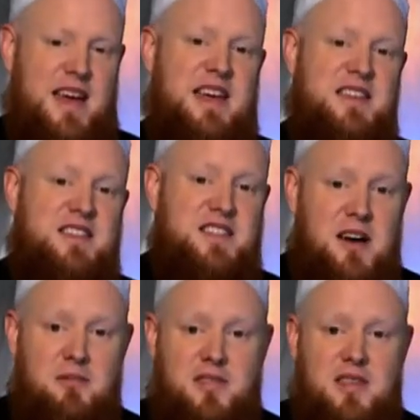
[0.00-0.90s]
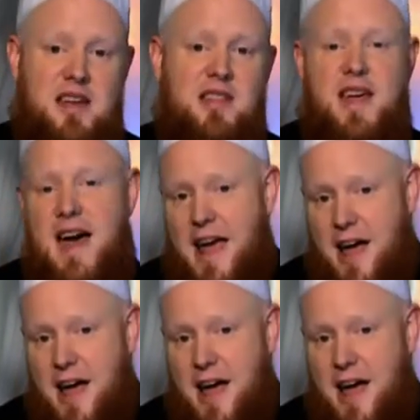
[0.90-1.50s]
is something that